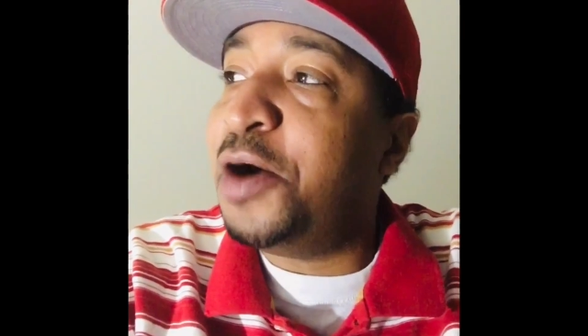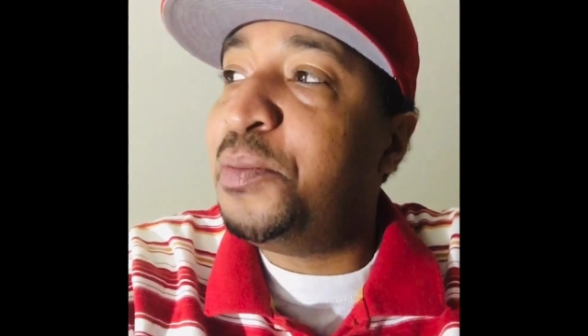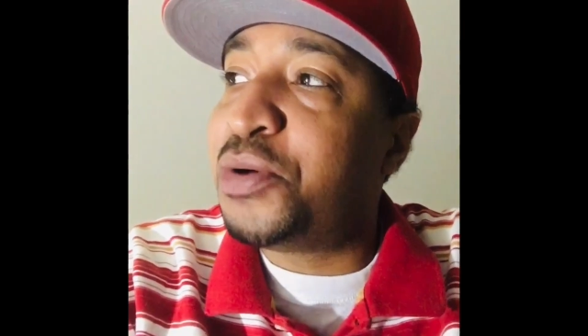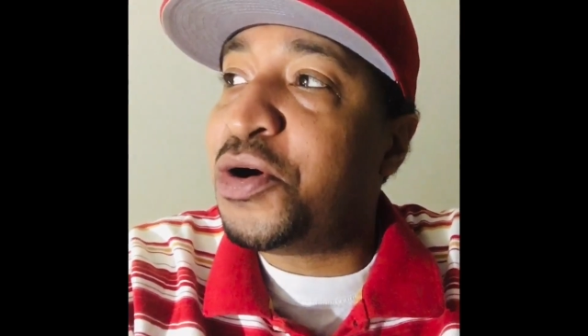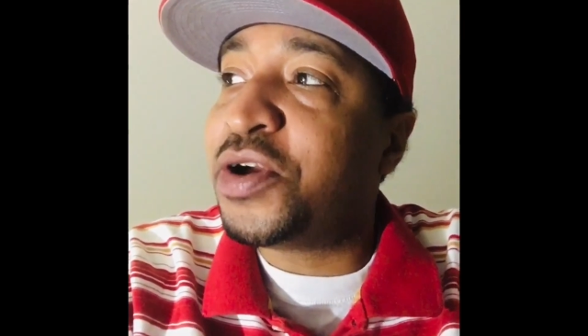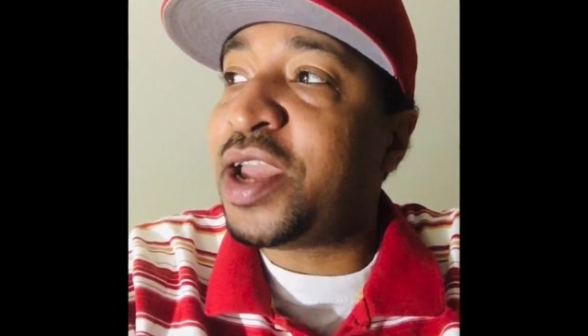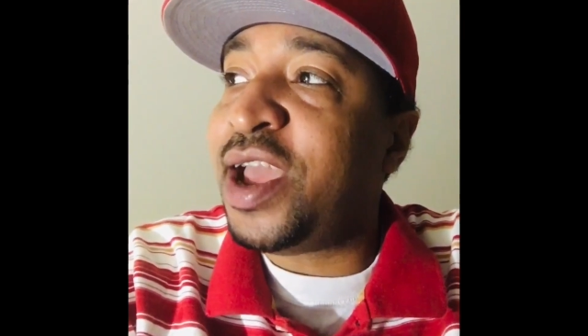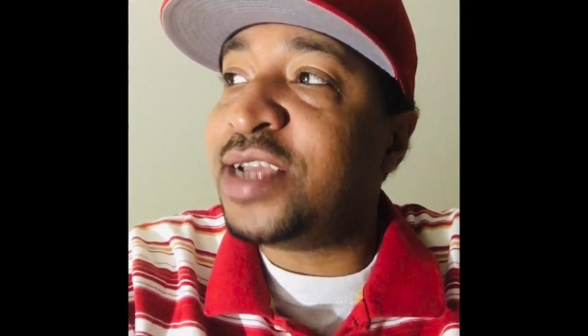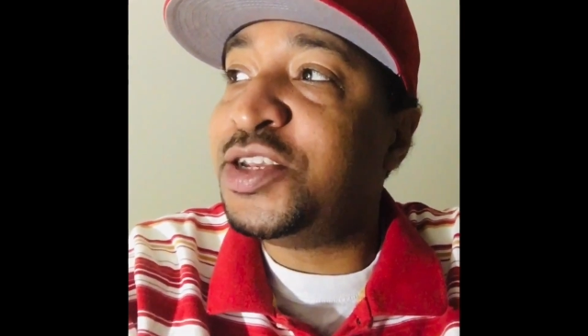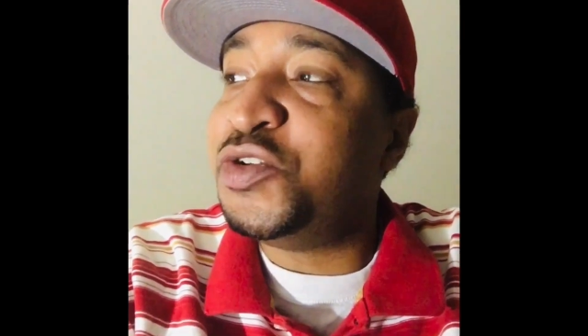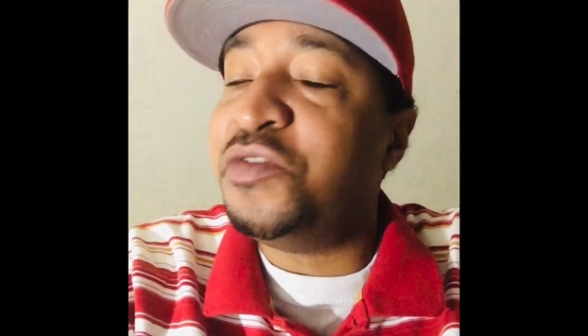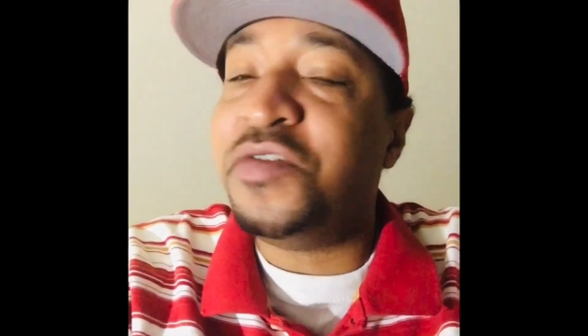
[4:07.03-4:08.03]

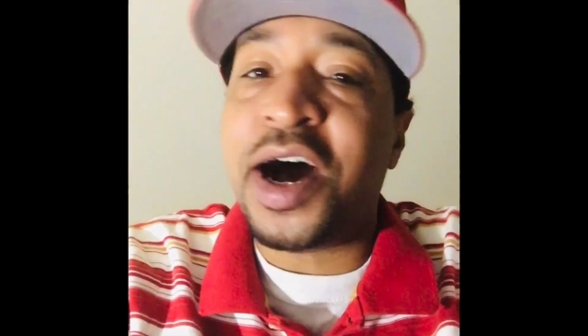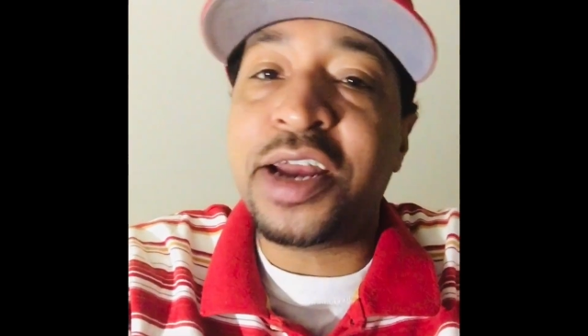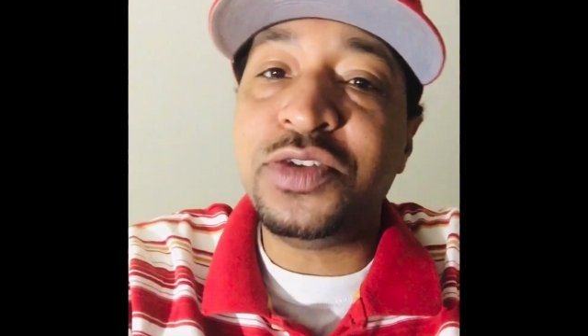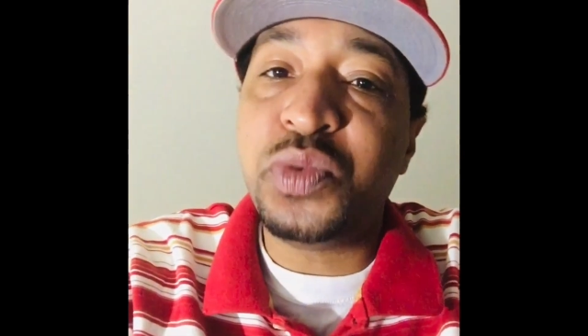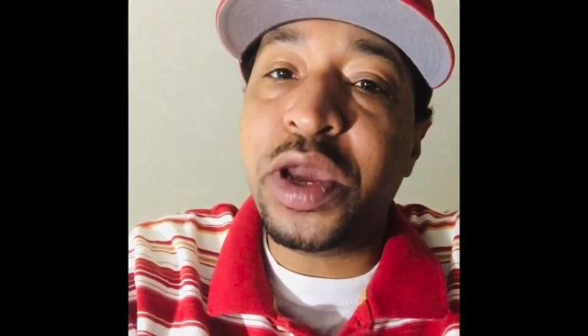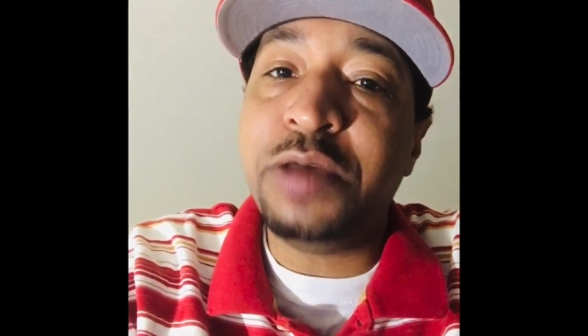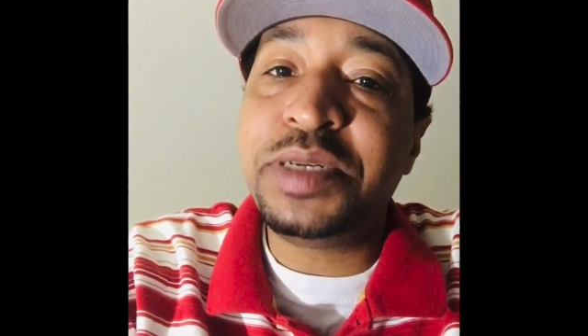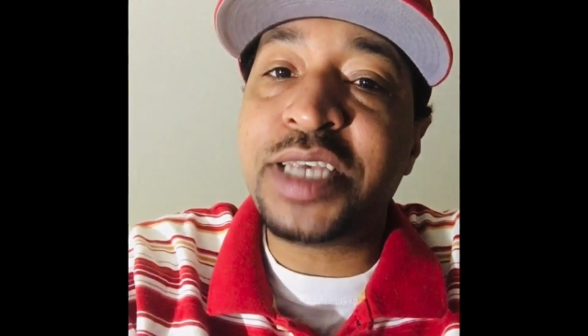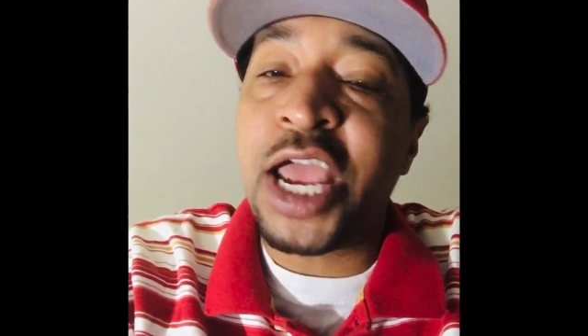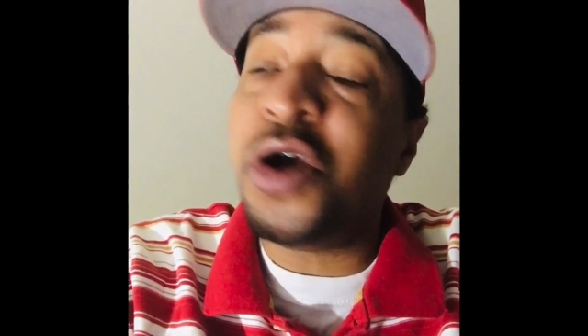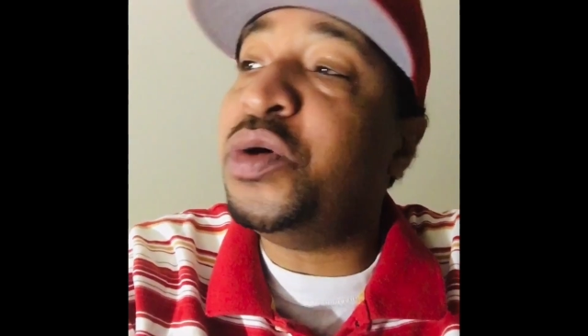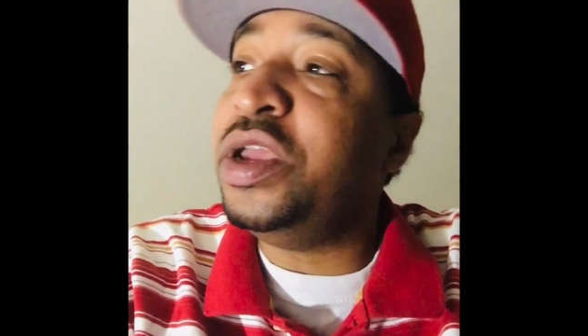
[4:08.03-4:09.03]
broadcasted on VADA's
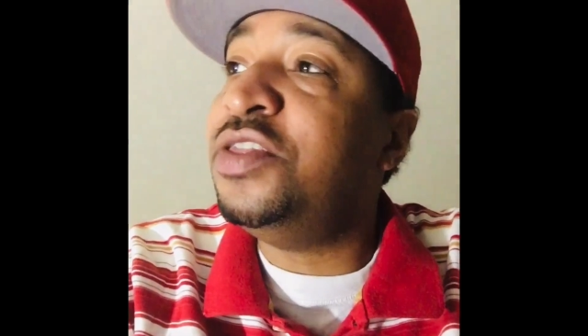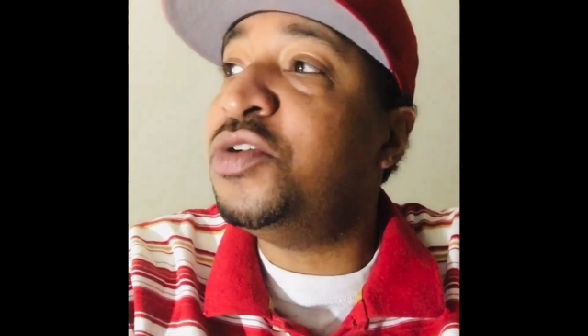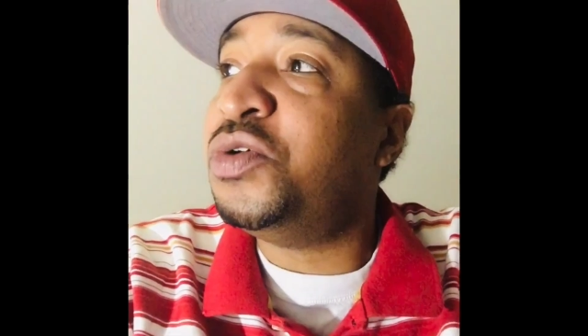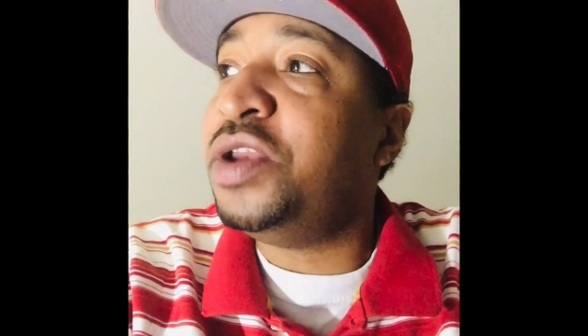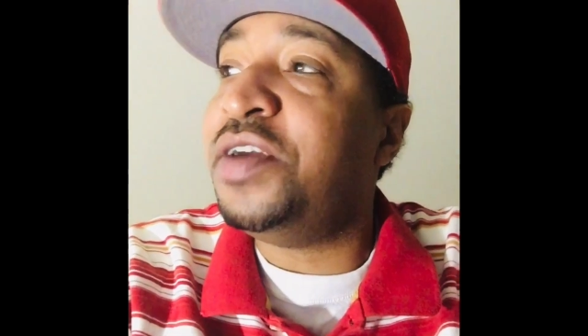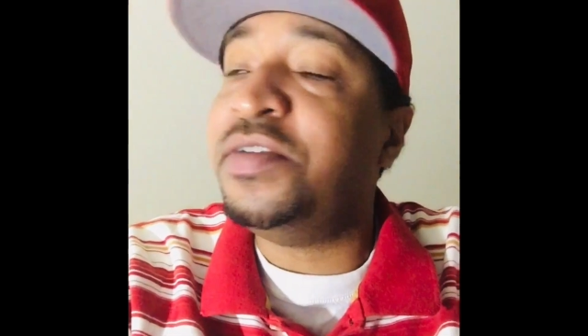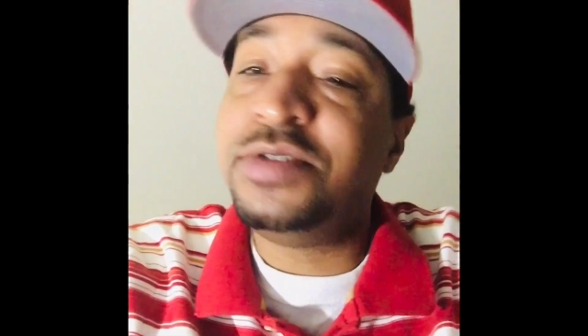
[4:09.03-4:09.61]
website or either on their